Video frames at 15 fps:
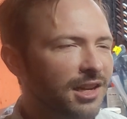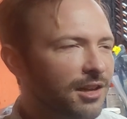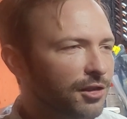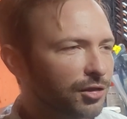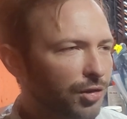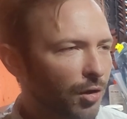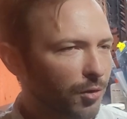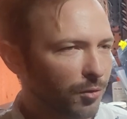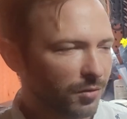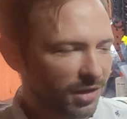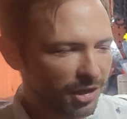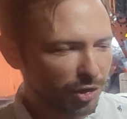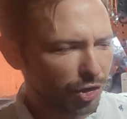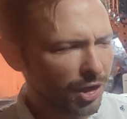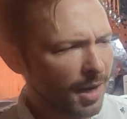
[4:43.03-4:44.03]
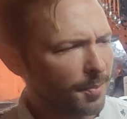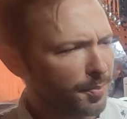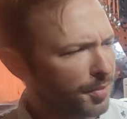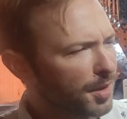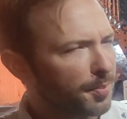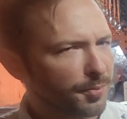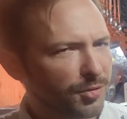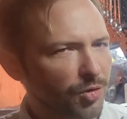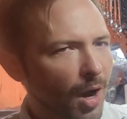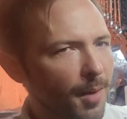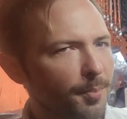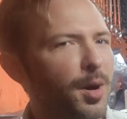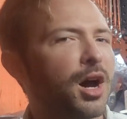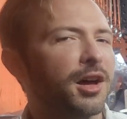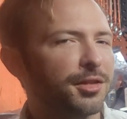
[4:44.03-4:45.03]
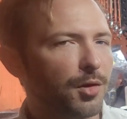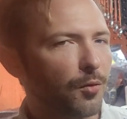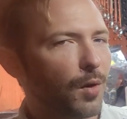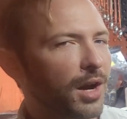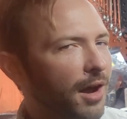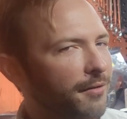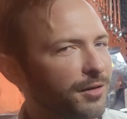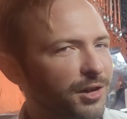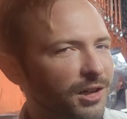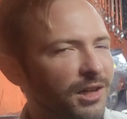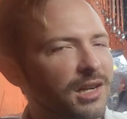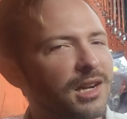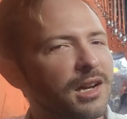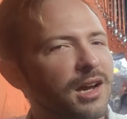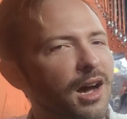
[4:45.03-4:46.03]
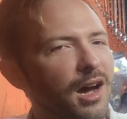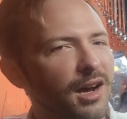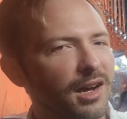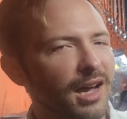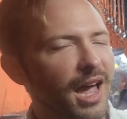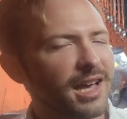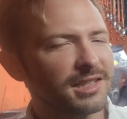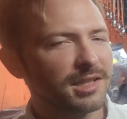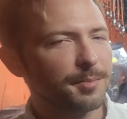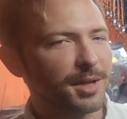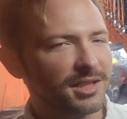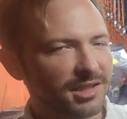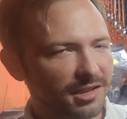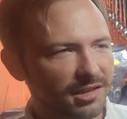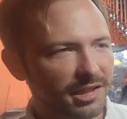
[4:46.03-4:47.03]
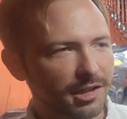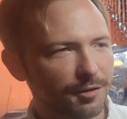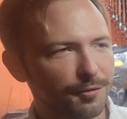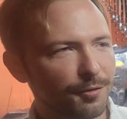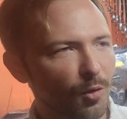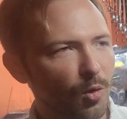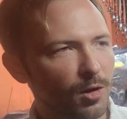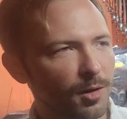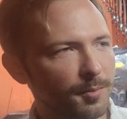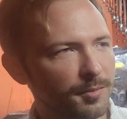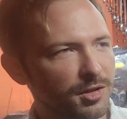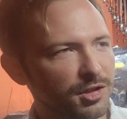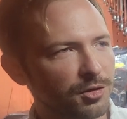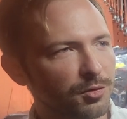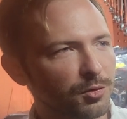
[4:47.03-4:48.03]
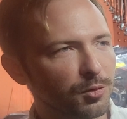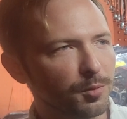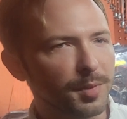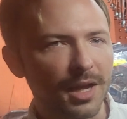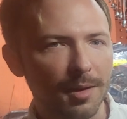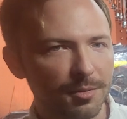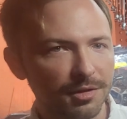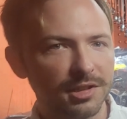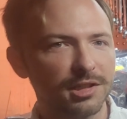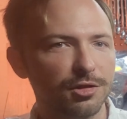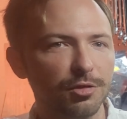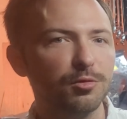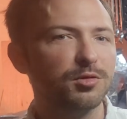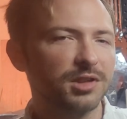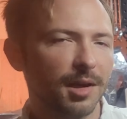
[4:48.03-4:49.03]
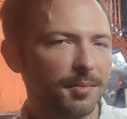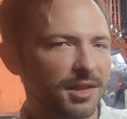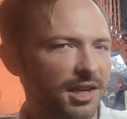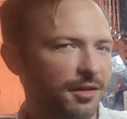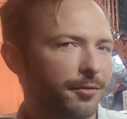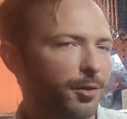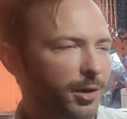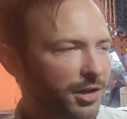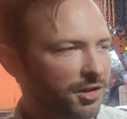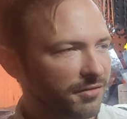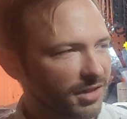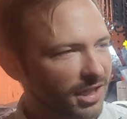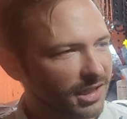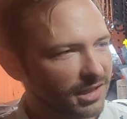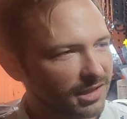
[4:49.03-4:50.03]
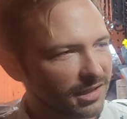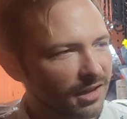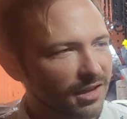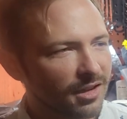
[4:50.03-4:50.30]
So the ship, the drop pod, the whatever, has to basically conform to be able to do something for each of these.